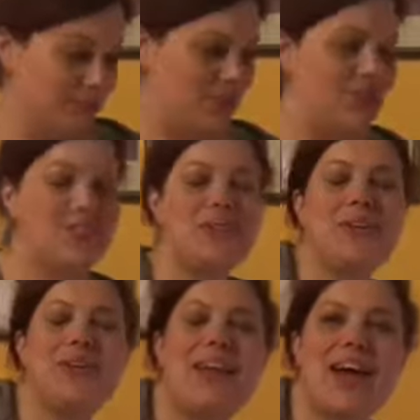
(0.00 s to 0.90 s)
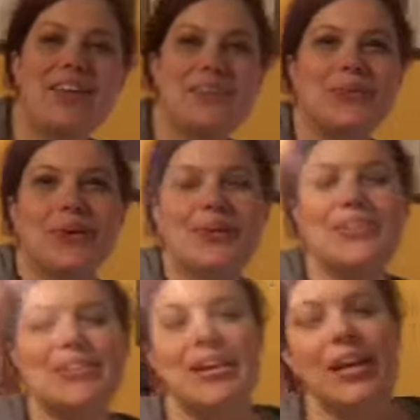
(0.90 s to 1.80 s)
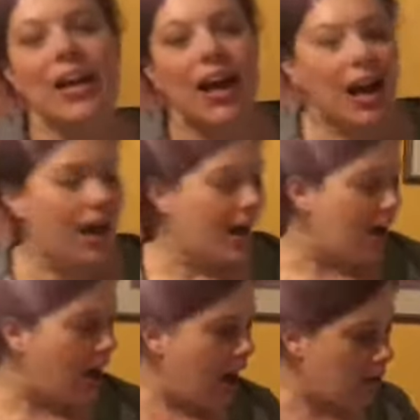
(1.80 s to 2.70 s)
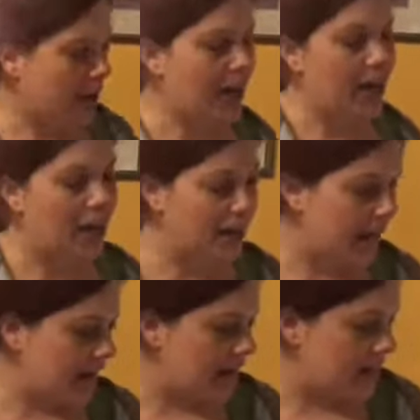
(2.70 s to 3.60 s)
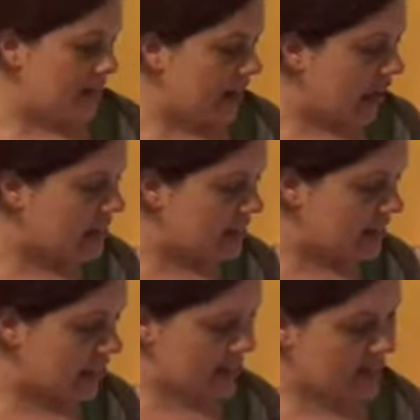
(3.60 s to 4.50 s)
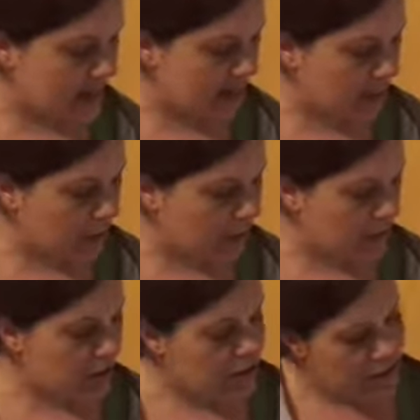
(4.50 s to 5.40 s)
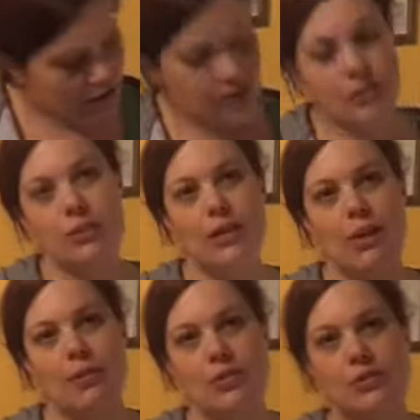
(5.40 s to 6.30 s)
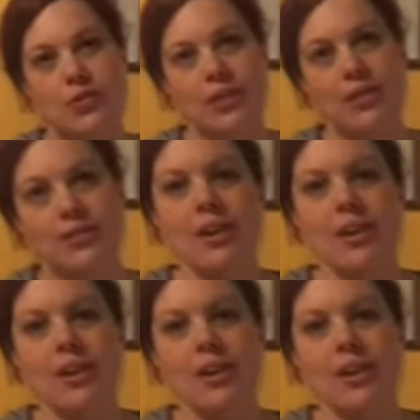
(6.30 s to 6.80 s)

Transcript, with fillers: Just a few last words. Uh, I went ahead and did, as I said, 10 oranges and 2 lemons for this.